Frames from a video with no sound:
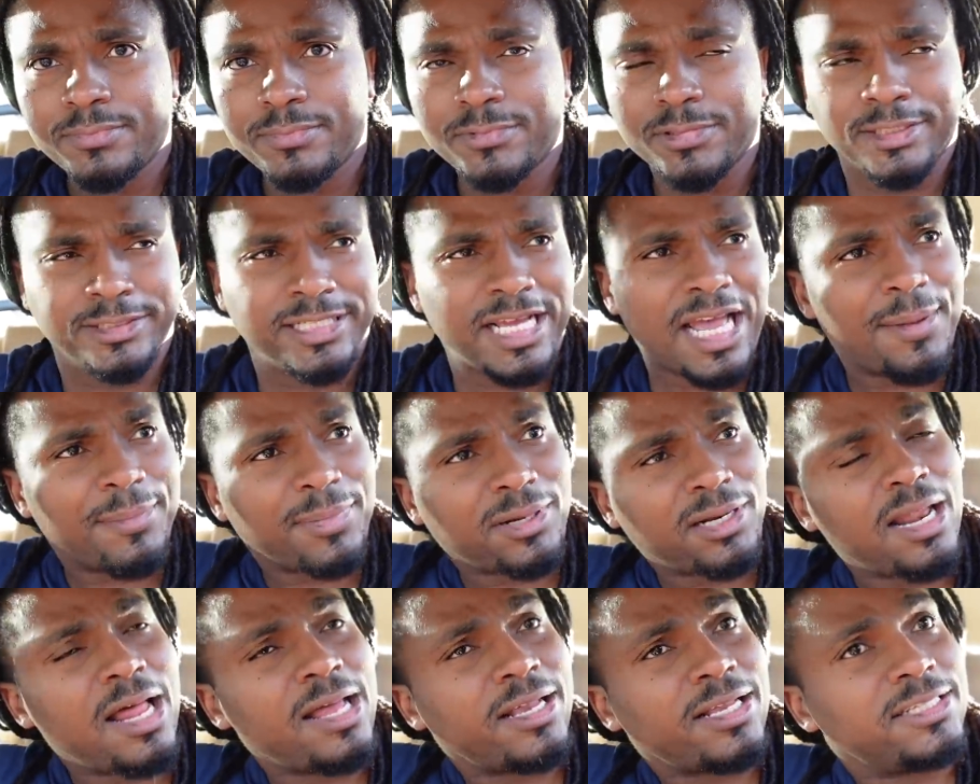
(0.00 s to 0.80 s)
The damn
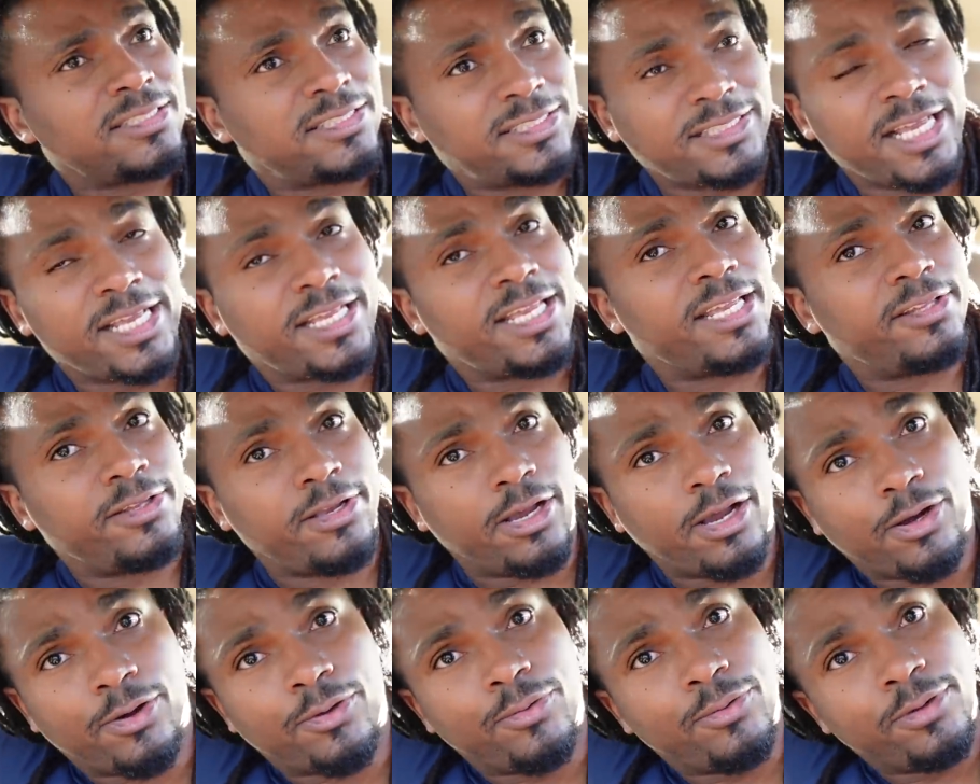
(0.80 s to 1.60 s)
clock is ticking,
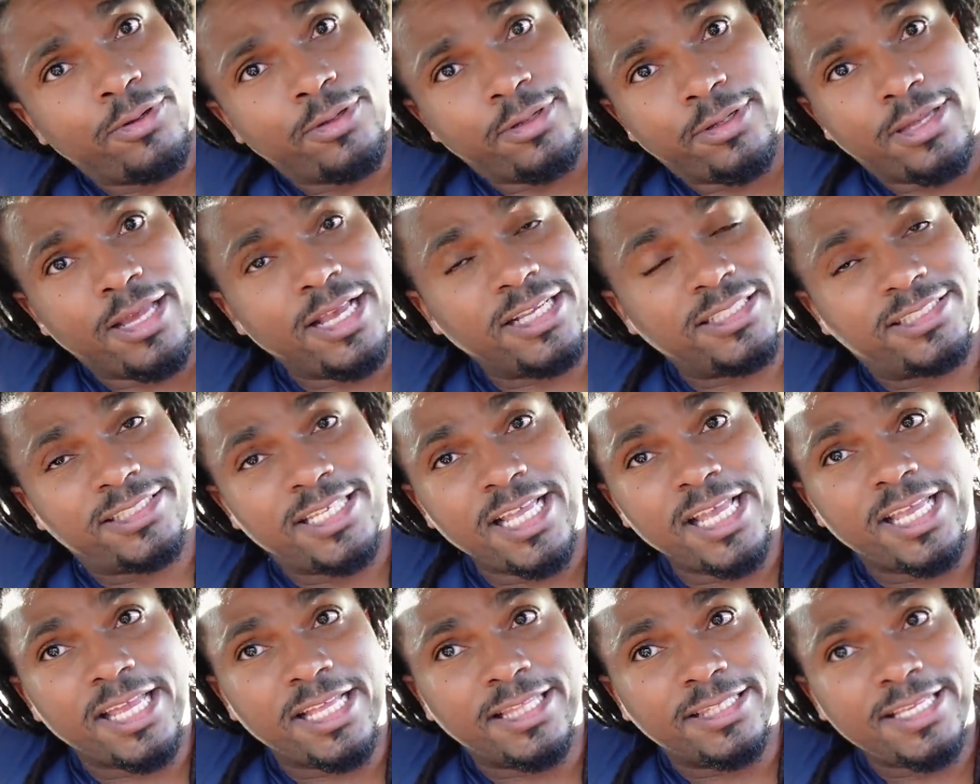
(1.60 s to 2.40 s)
y'all. It's
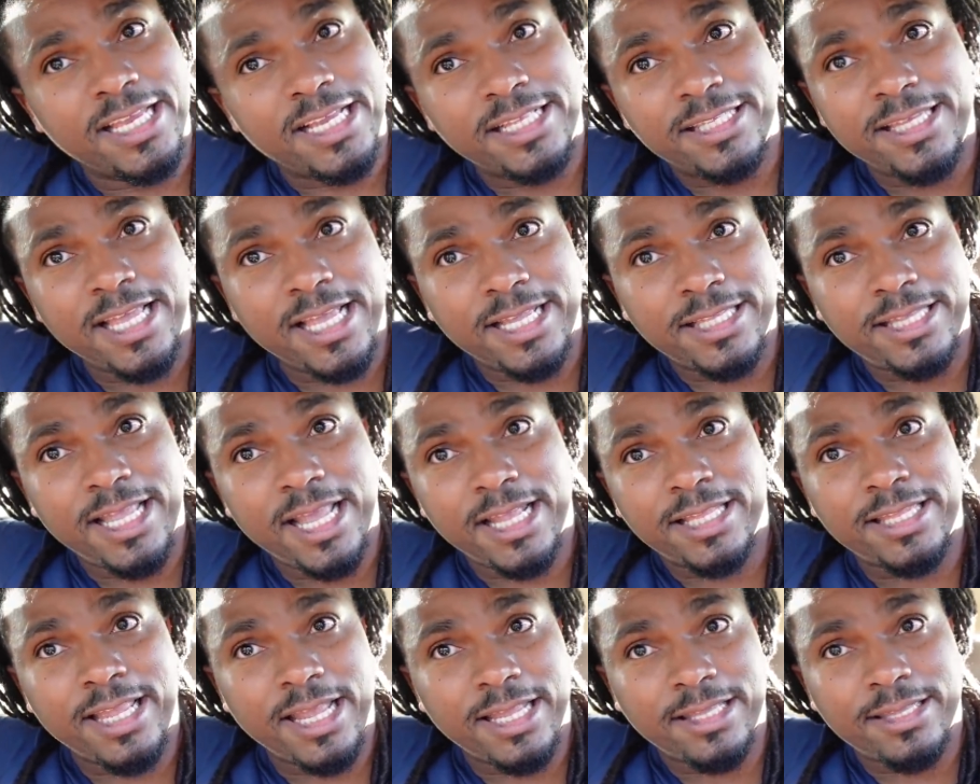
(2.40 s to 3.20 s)
ticking, tick, tick,
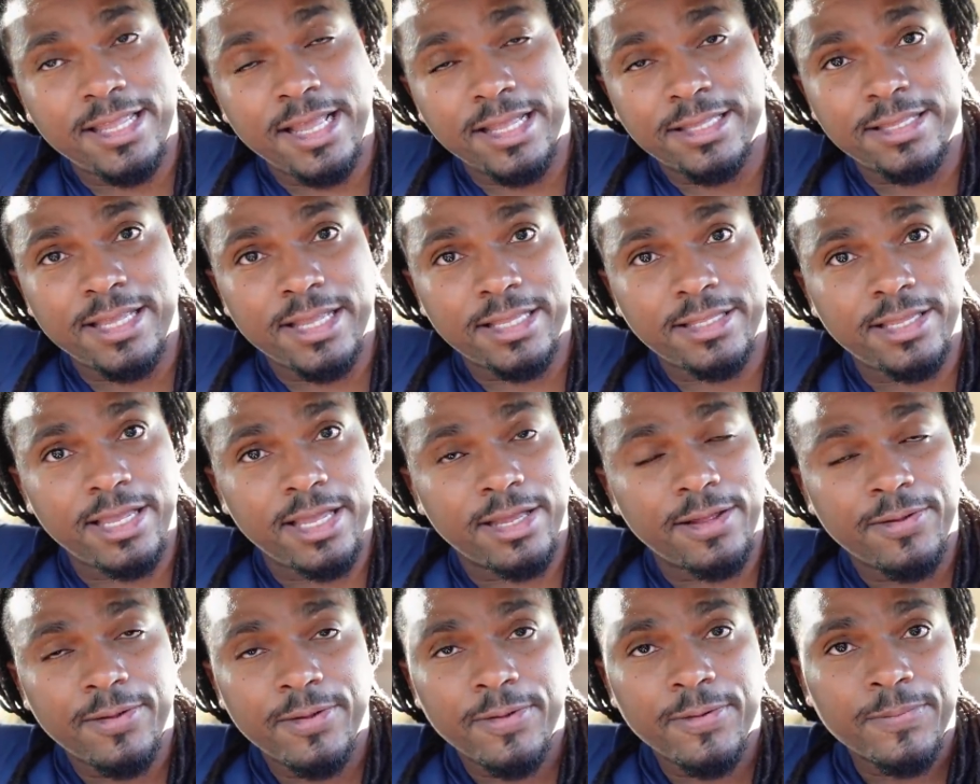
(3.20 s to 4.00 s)
tick, tick, tick, tick,
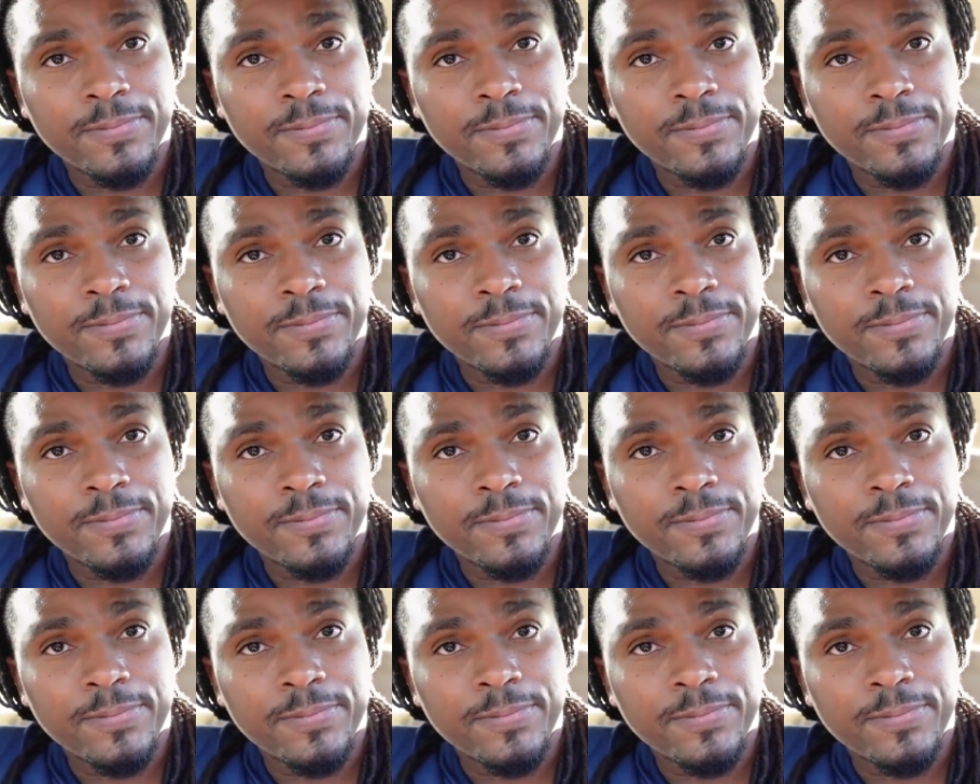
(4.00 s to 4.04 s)
tick.